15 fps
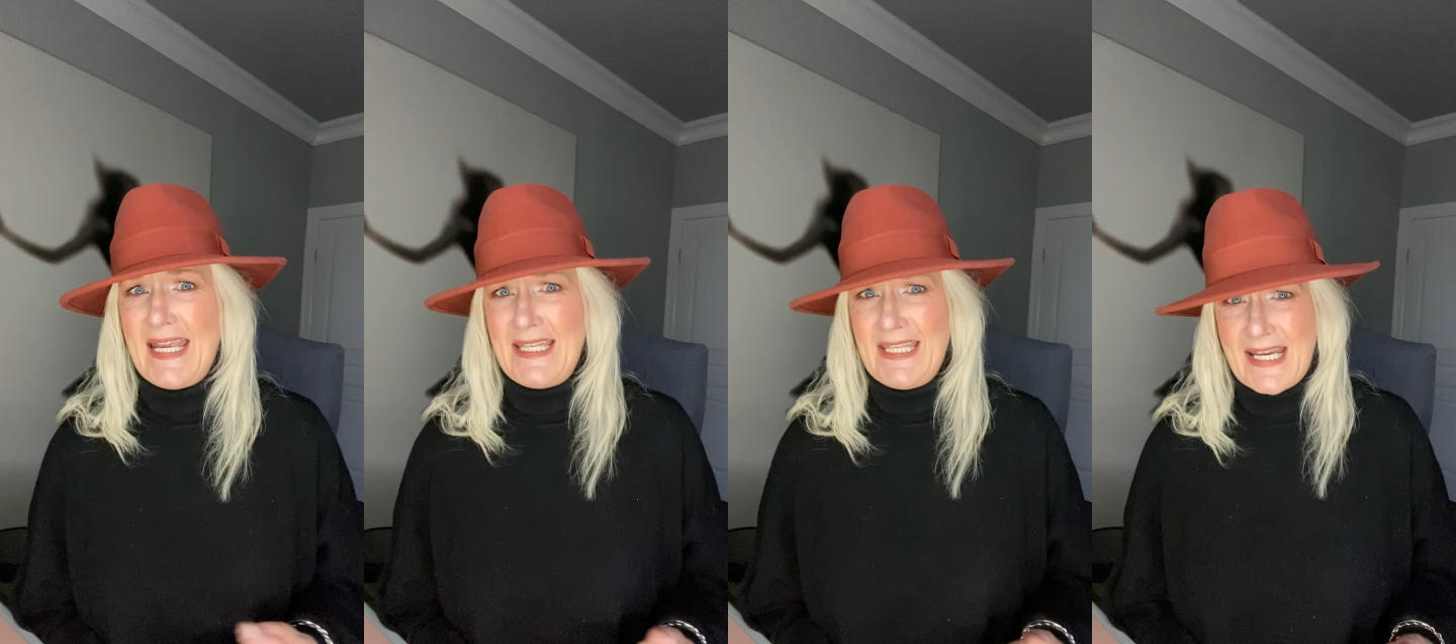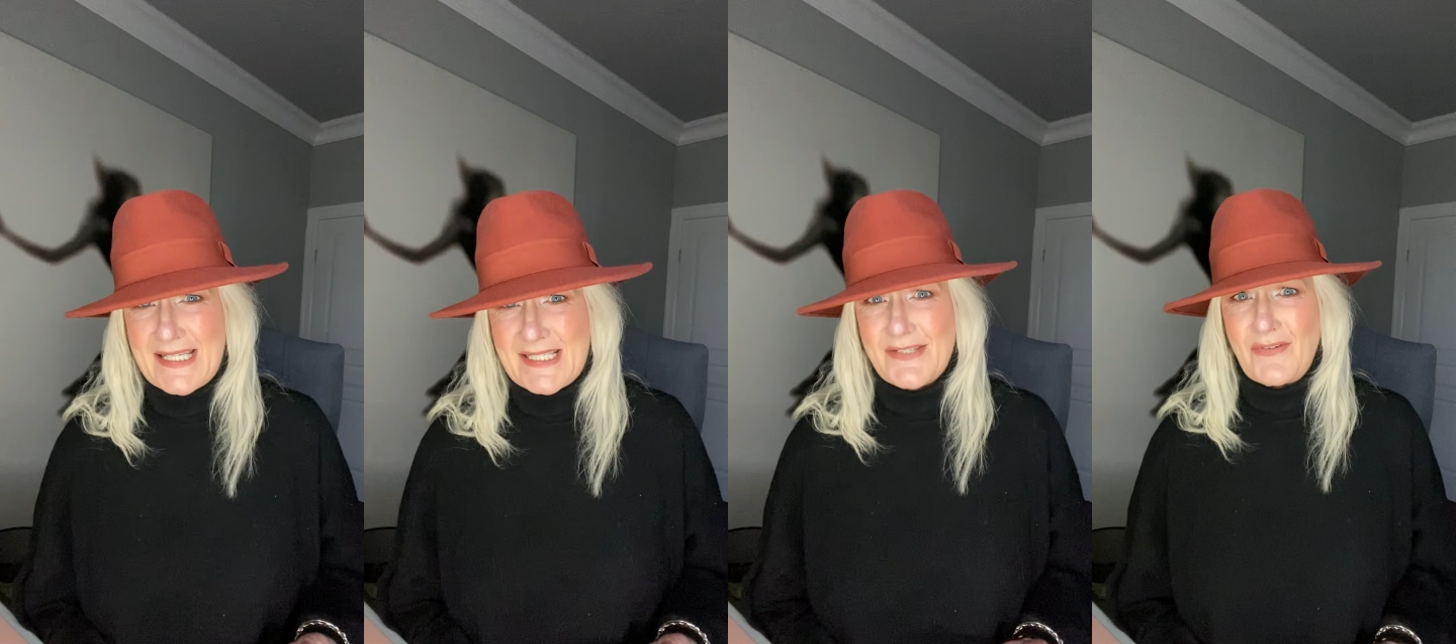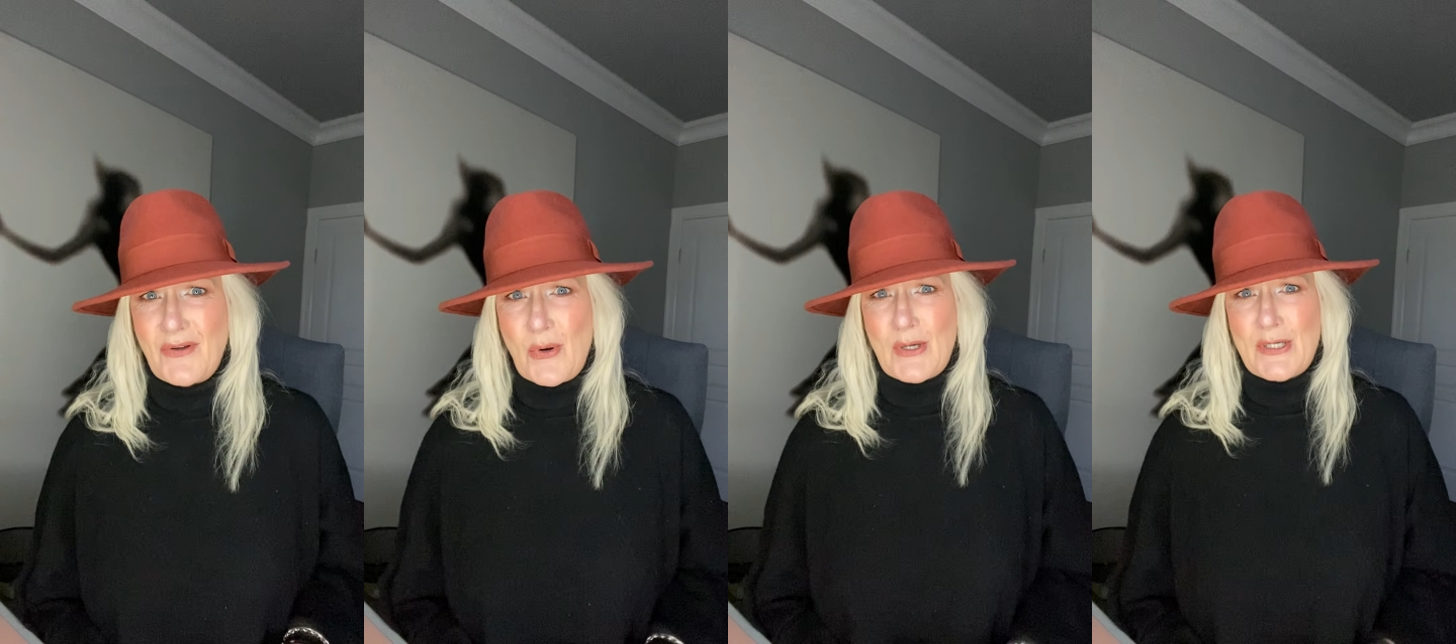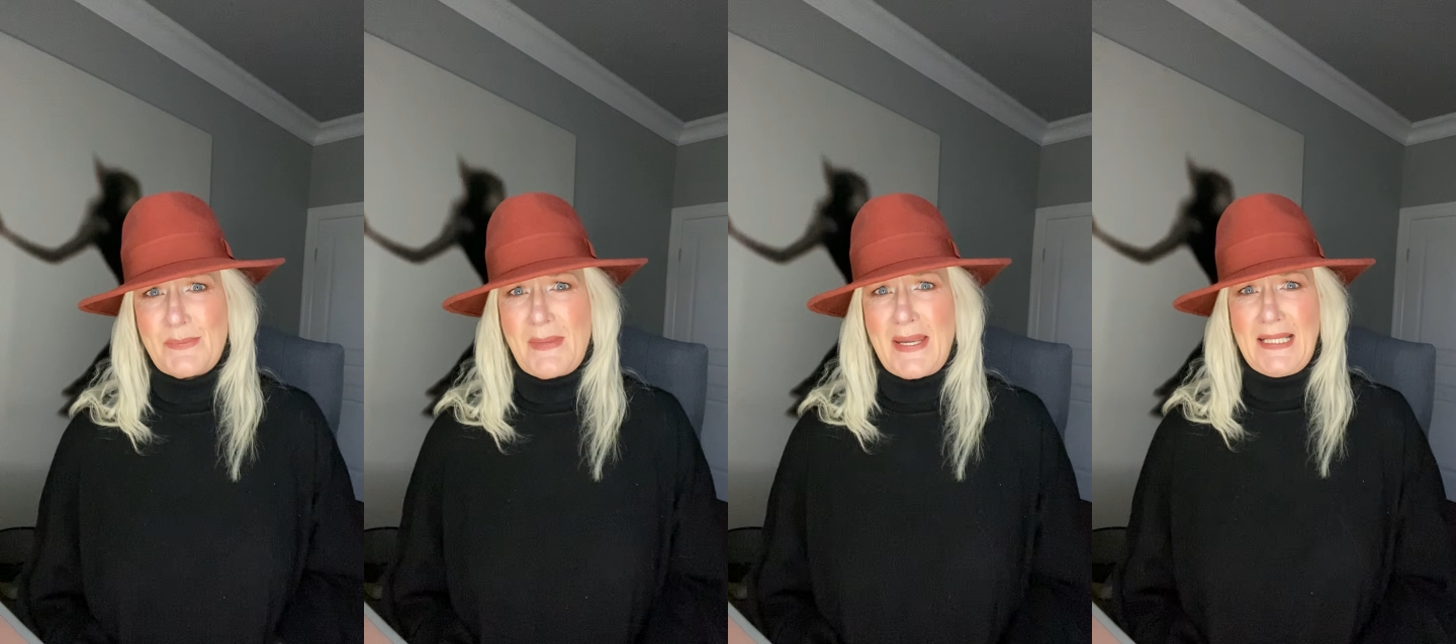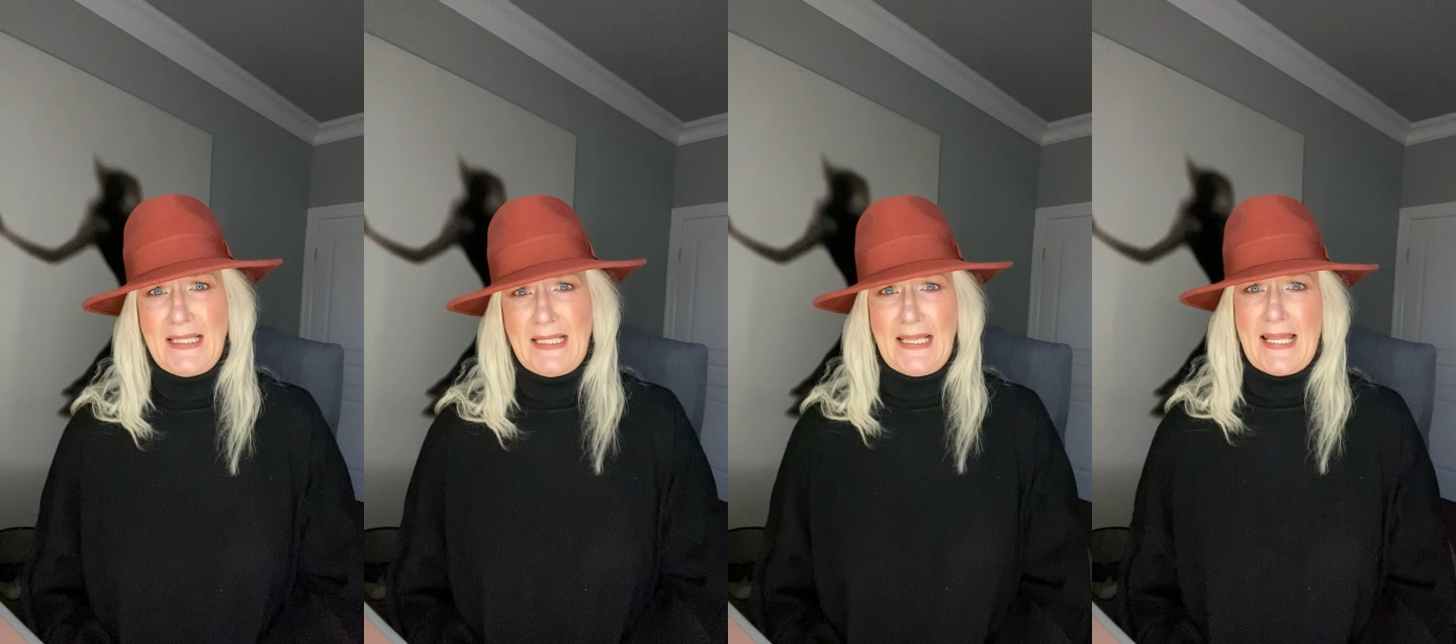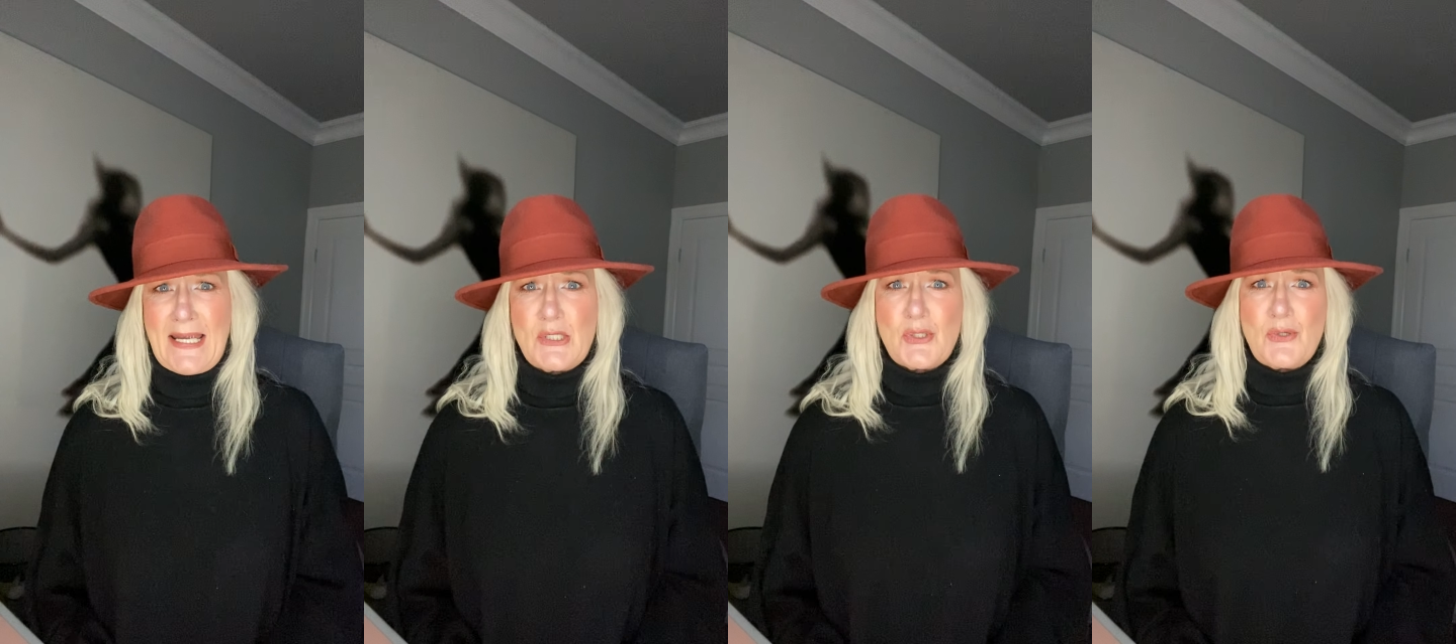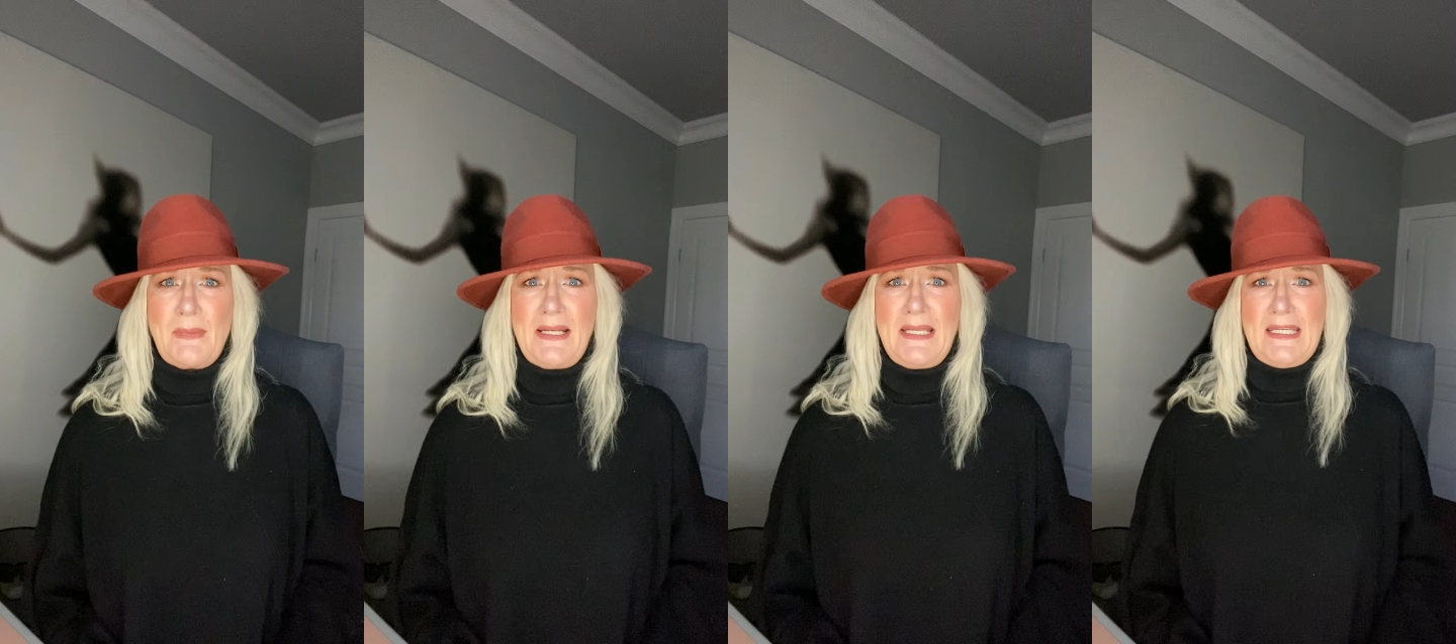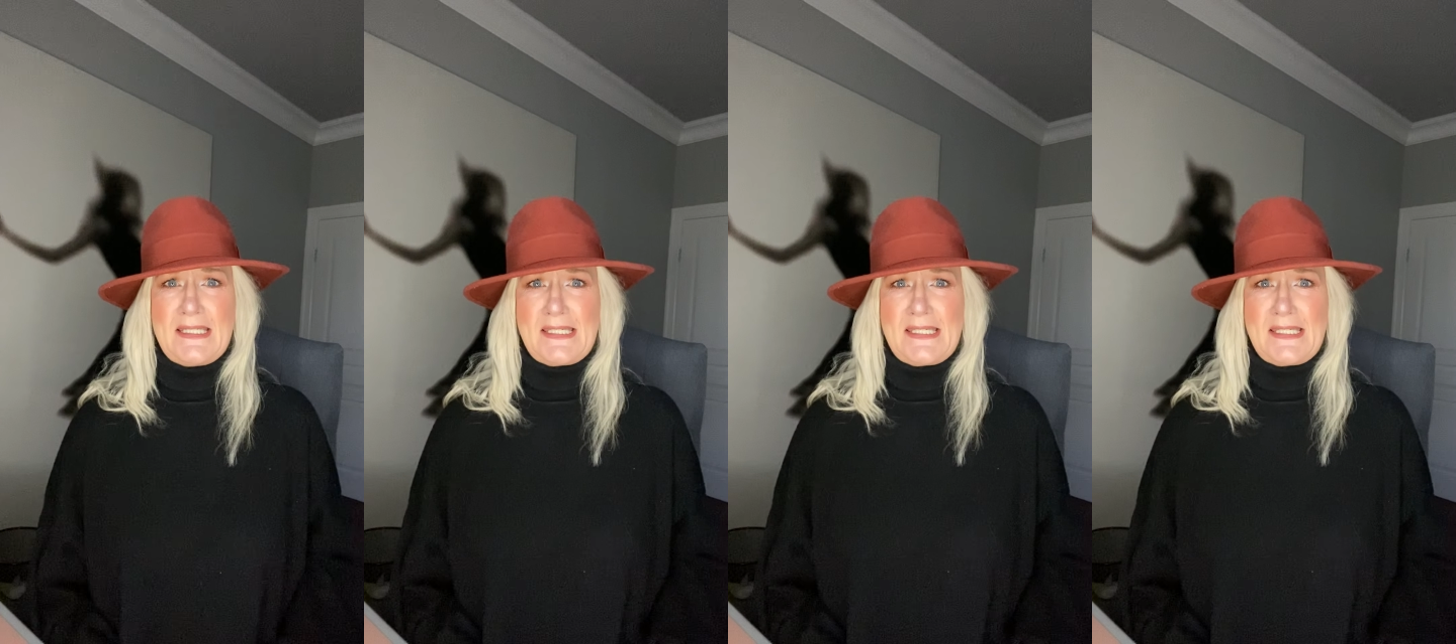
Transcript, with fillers: And yes, of course, make a little extra money.